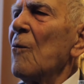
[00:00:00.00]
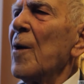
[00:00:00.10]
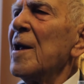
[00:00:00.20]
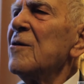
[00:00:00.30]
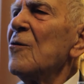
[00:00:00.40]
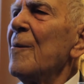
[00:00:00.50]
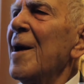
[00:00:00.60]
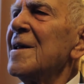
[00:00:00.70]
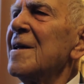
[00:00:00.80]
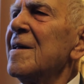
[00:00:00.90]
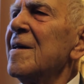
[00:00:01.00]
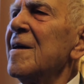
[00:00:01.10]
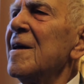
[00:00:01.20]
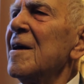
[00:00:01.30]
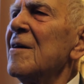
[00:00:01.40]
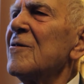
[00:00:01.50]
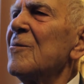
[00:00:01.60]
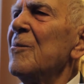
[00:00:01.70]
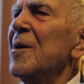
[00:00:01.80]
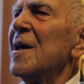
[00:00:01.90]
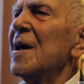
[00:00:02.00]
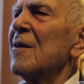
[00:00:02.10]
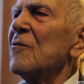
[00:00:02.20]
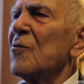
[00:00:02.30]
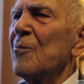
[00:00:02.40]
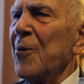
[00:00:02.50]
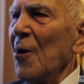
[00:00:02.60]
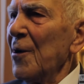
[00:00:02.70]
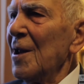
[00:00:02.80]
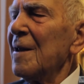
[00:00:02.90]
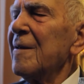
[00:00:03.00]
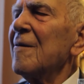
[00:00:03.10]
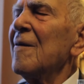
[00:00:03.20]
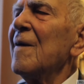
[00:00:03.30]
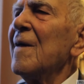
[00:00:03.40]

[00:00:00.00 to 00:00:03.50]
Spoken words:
when humanity is being spoilt,